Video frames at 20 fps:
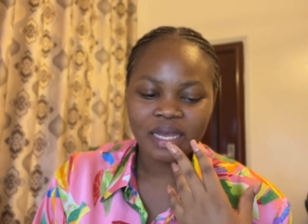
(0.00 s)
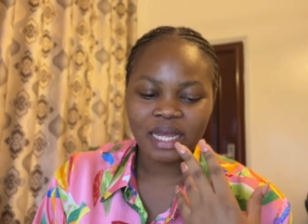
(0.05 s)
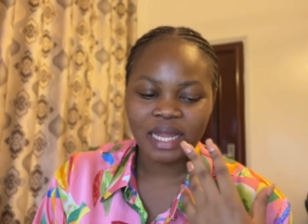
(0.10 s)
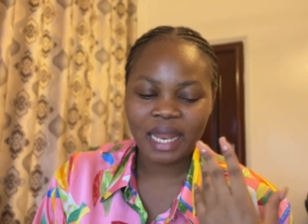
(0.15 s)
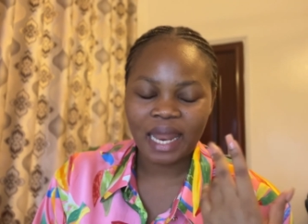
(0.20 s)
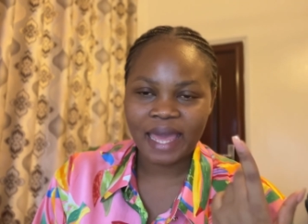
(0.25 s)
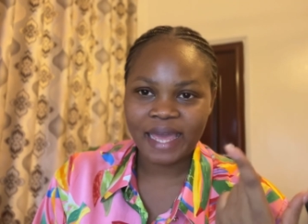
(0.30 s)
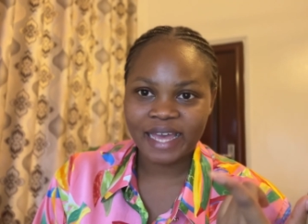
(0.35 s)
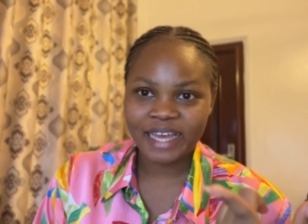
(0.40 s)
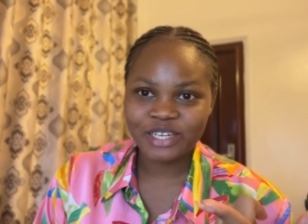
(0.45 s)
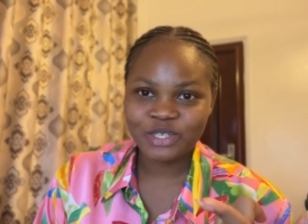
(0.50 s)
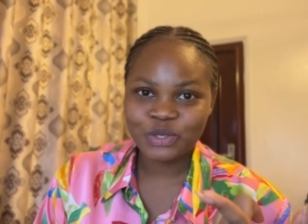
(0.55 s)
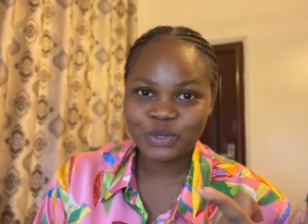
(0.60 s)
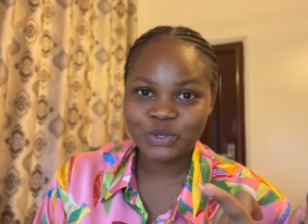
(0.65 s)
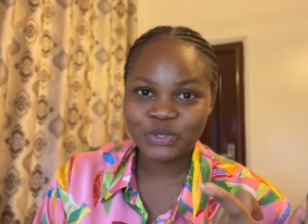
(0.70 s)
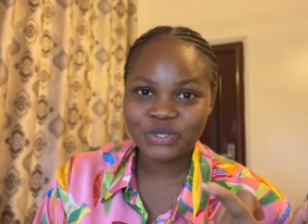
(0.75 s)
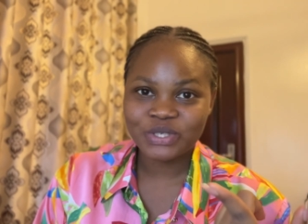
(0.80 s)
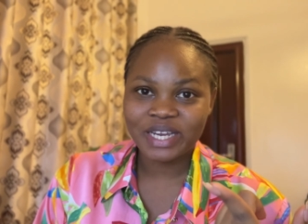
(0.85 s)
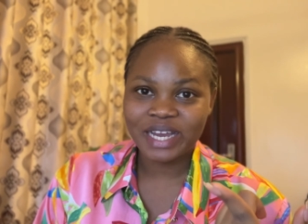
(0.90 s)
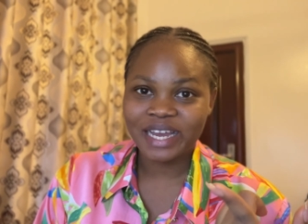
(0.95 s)
like I
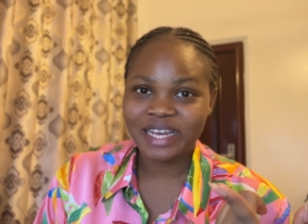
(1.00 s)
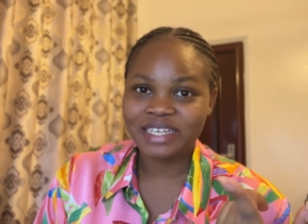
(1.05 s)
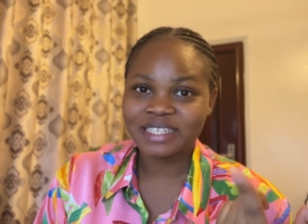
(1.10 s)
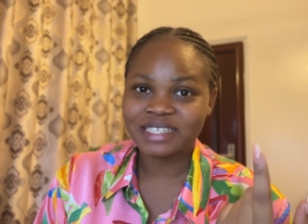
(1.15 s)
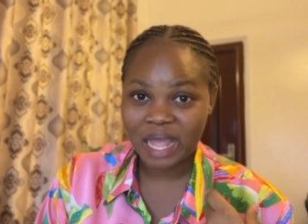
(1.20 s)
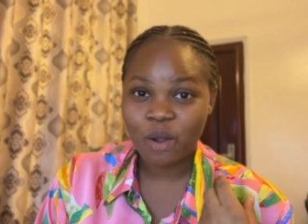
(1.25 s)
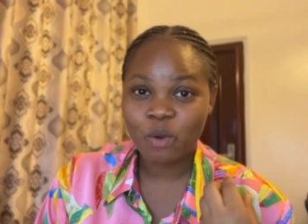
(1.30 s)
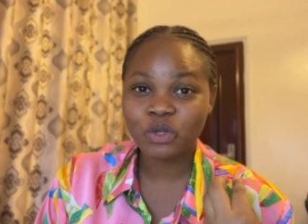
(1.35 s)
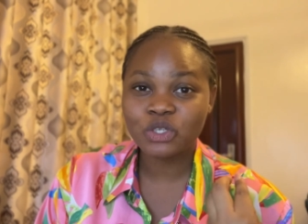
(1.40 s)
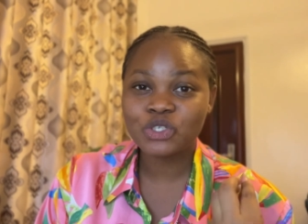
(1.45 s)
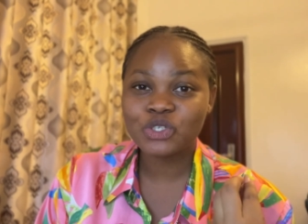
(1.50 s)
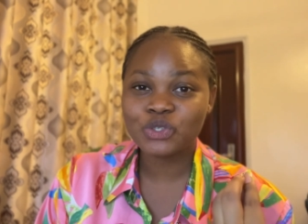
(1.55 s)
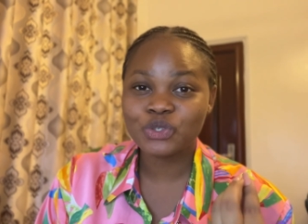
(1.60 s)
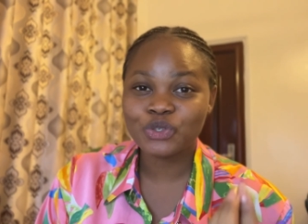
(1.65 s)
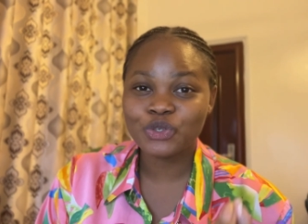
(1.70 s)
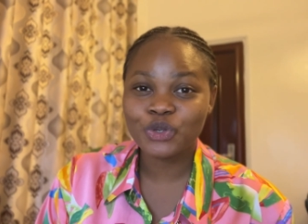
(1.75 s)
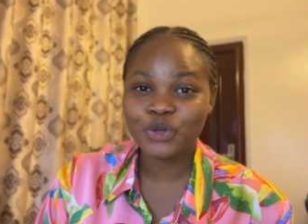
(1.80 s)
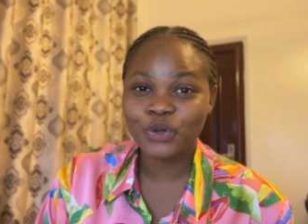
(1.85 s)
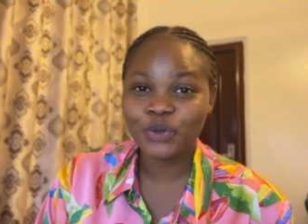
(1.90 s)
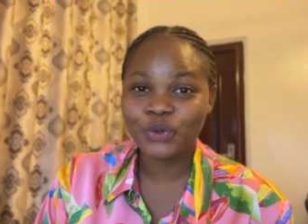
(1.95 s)
told you guys, I want to
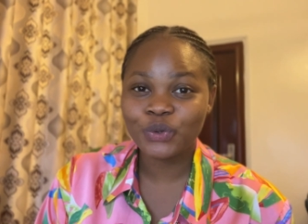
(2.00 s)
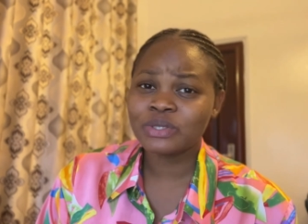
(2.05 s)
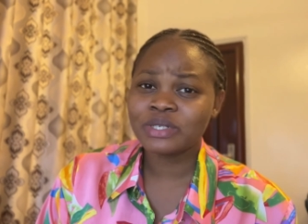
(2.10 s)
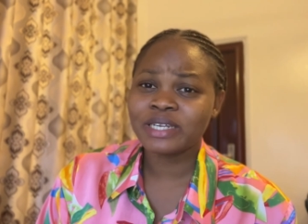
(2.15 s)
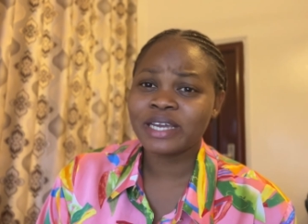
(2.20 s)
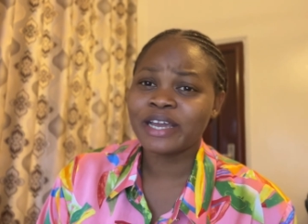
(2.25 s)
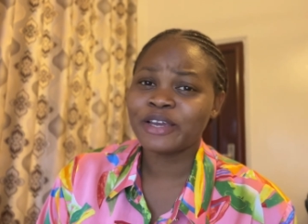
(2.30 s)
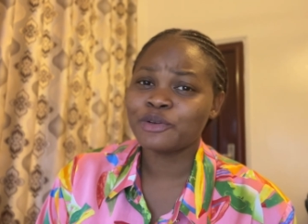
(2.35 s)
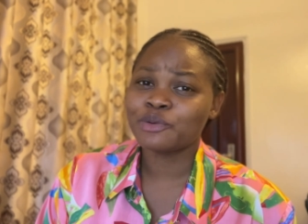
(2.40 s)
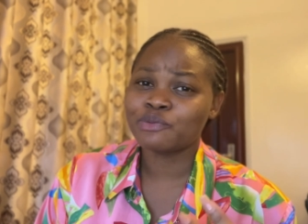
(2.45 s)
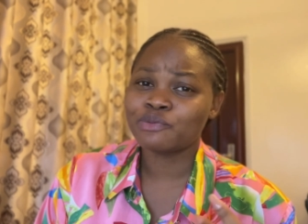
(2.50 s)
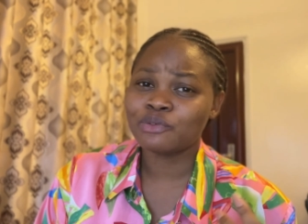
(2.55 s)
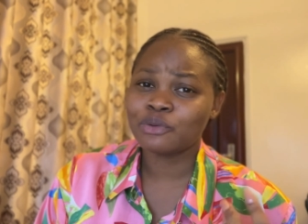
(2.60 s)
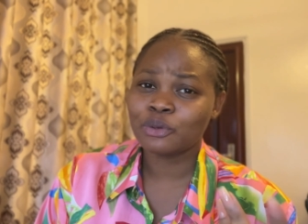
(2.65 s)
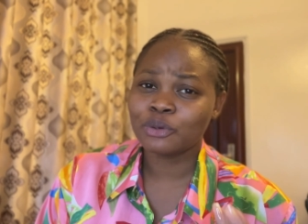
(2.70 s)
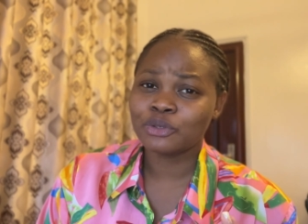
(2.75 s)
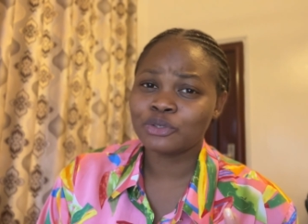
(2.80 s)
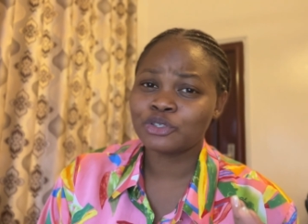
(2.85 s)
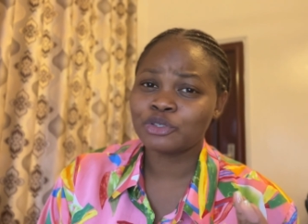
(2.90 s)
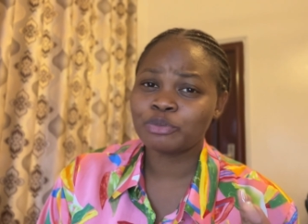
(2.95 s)
know the kind of
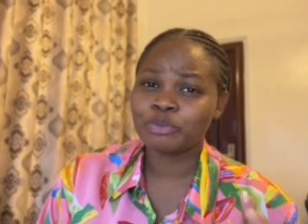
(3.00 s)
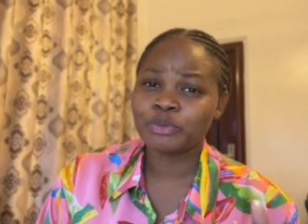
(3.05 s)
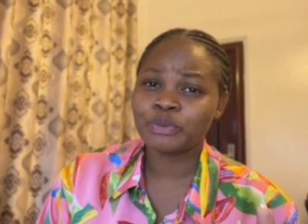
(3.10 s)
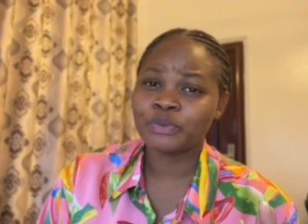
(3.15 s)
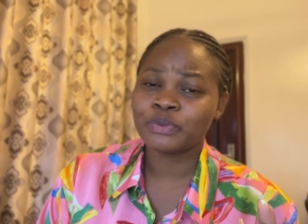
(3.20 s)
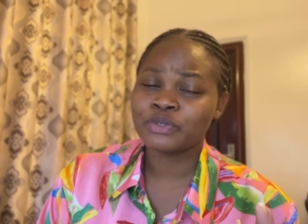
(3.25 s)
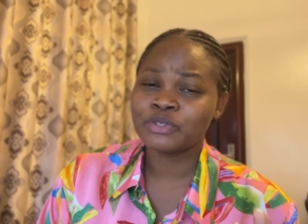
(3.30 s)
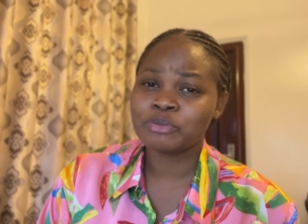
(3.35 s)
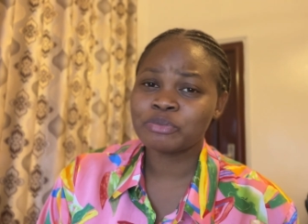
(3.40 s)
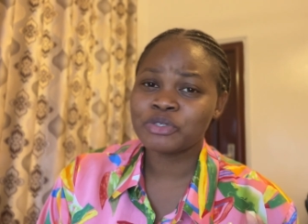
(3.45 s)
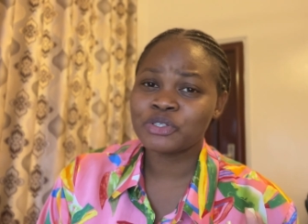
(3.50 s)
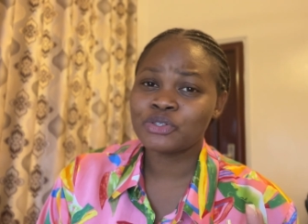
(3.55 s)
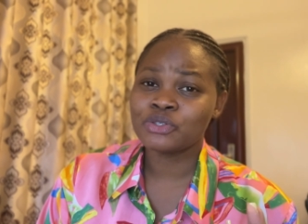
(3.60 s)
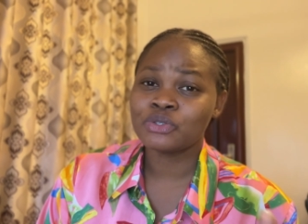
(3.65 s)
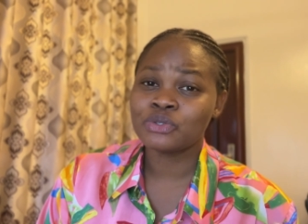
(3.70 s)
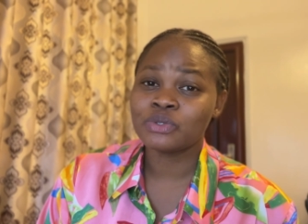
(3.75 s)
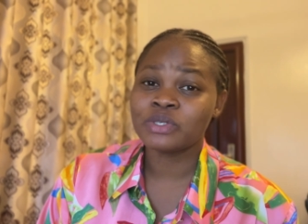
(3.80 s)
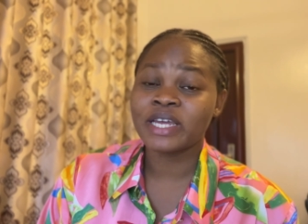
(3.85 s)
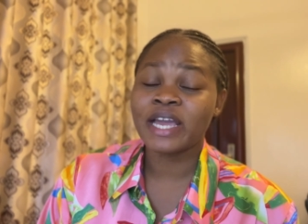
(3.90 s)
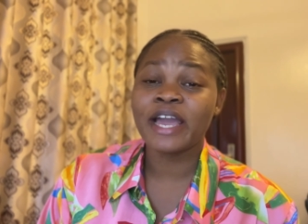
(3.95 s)
vlogs you want me to
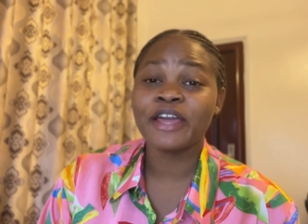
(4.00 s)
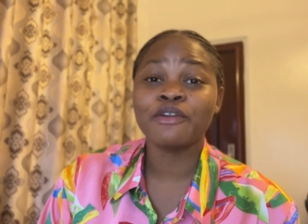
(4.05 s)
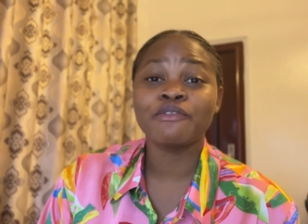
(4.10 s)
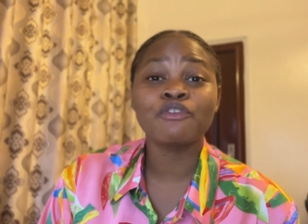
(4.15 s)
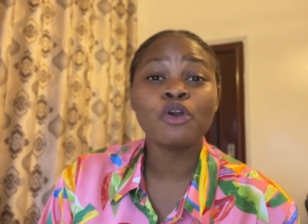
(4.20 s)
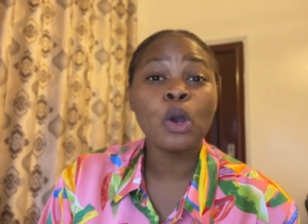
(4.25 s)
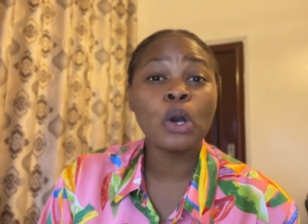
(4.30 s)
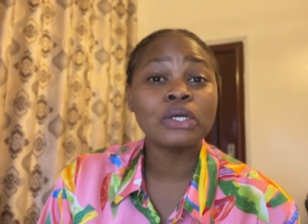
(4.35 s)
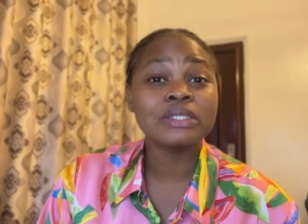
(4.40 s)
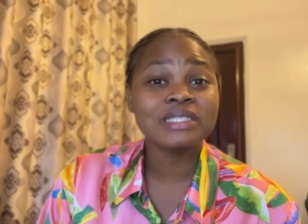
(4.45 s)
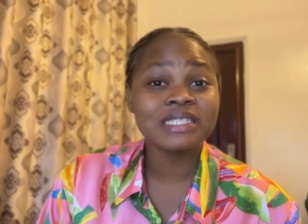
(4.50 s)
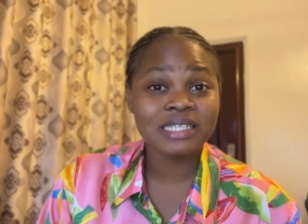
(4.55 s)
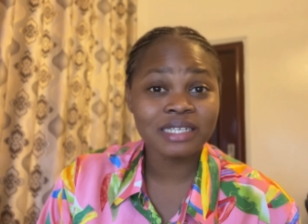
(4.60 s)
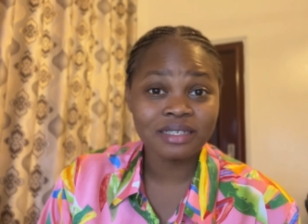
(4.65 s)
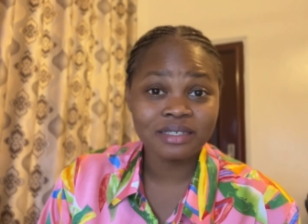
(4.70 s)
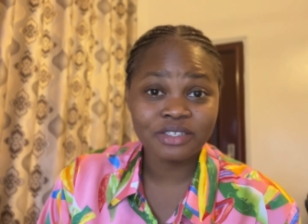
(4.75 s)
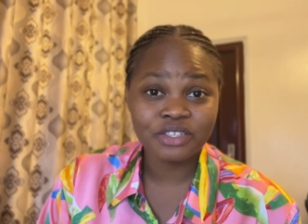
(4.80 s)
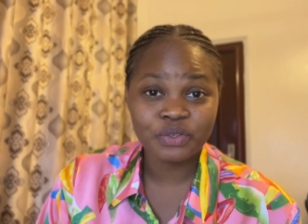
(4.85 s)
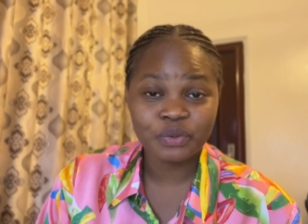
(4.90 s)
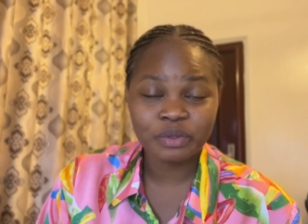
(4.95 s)
do, the kind of
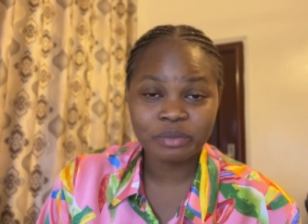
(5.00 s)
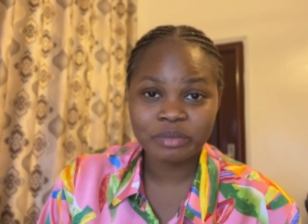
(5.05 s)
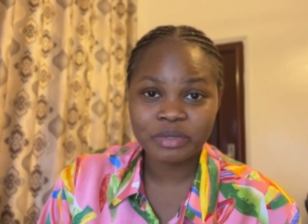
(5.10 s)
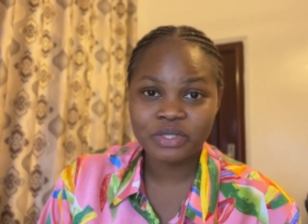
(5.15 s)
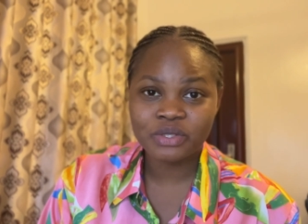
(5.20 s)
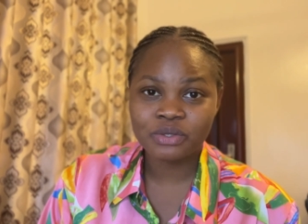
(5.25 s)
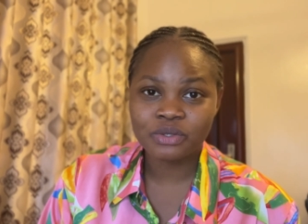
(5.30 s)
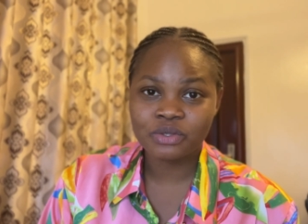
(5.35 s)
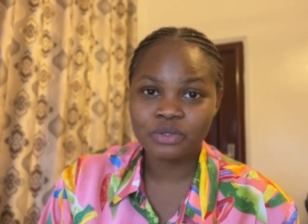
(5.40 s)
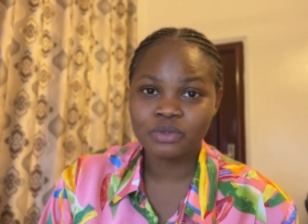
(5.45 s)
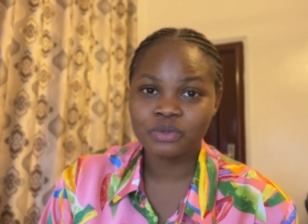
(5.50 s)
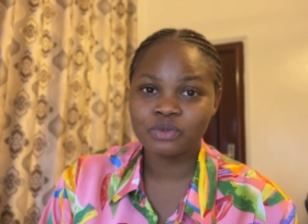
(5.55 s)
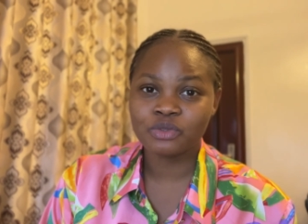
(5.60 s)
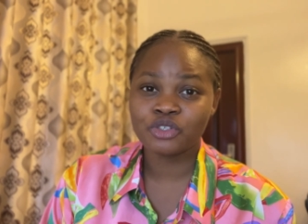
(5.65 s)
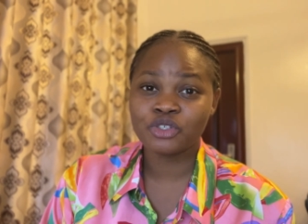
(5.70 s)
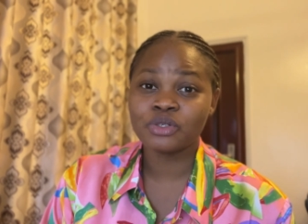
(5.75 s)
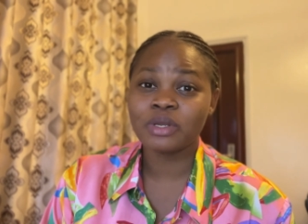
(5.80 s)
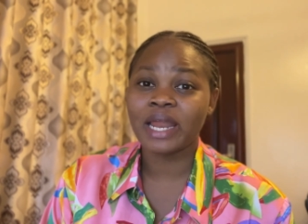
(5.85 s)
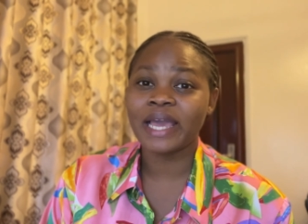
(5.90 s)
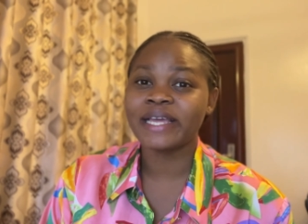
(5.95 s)
content you want me to do.
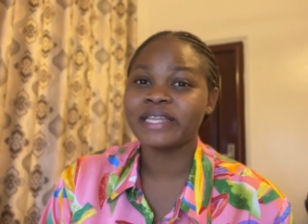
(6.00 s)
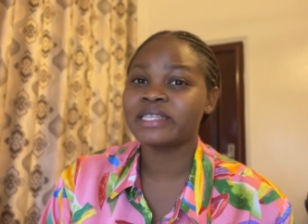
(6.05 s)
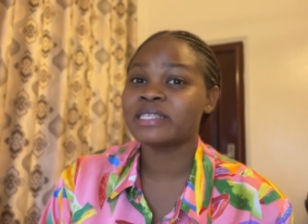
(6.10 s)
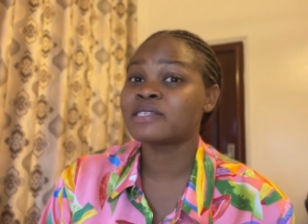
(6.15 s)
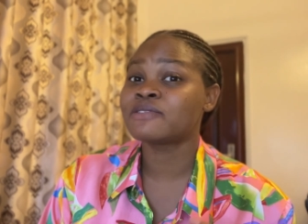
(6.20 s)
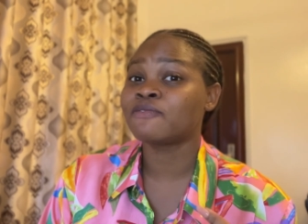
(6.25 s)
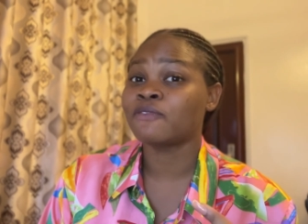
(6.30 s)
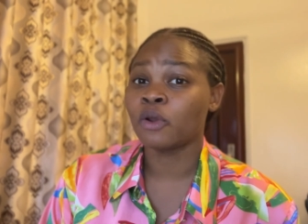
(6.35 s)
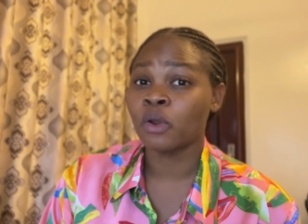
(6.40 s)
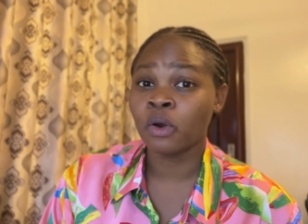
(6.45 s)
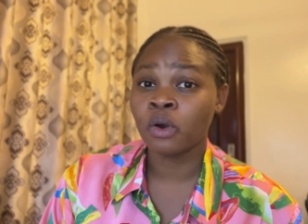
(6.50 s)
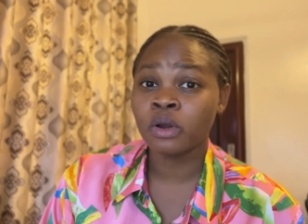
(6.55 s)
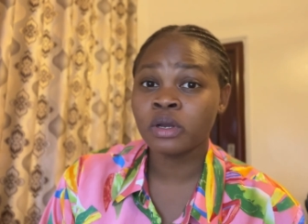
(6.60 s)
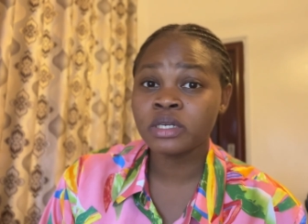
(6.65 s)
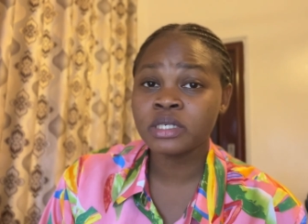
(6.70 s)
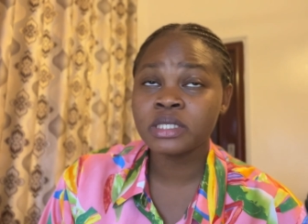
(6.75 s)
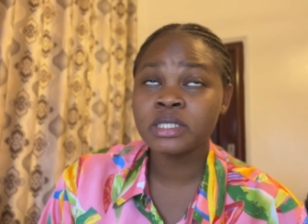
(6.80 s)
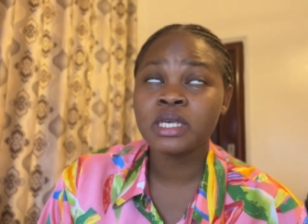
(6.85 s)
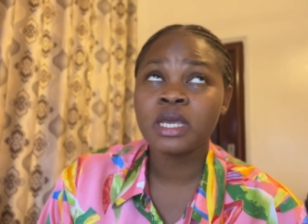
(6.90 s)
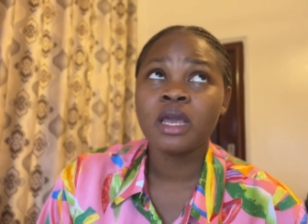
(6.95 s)
Do you like these
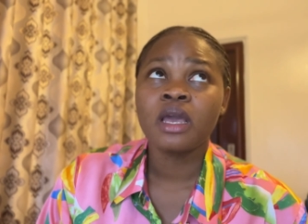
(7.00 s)
vlogs?